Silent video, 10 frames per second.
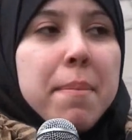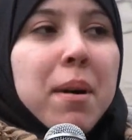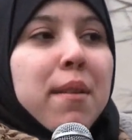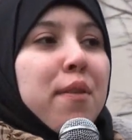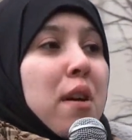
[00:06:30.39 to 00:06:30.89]

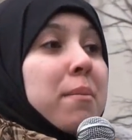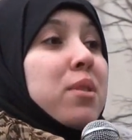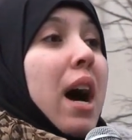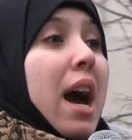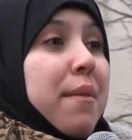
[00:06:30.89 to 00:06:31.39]
people
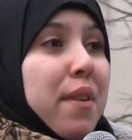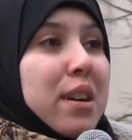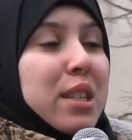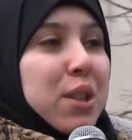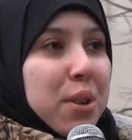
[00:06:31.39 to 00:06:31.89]
from
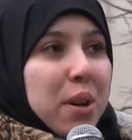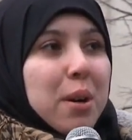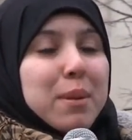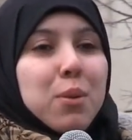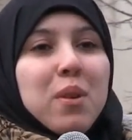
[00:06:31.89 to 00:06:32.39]
diverse
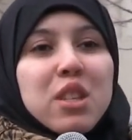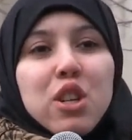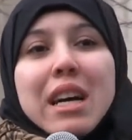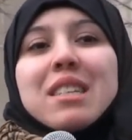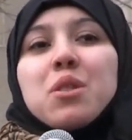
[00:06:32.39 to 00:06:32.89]
groups with
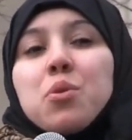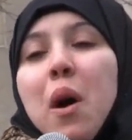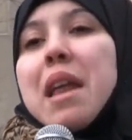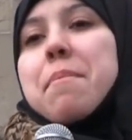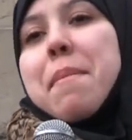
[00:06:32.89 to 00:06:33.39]
just
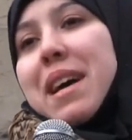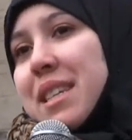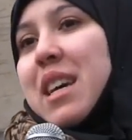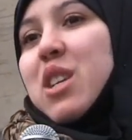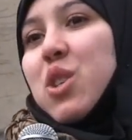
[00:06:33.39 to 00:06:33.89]
one
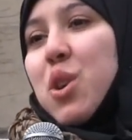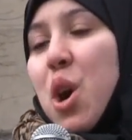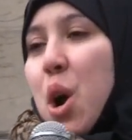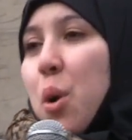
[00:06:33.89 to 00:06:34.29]
message.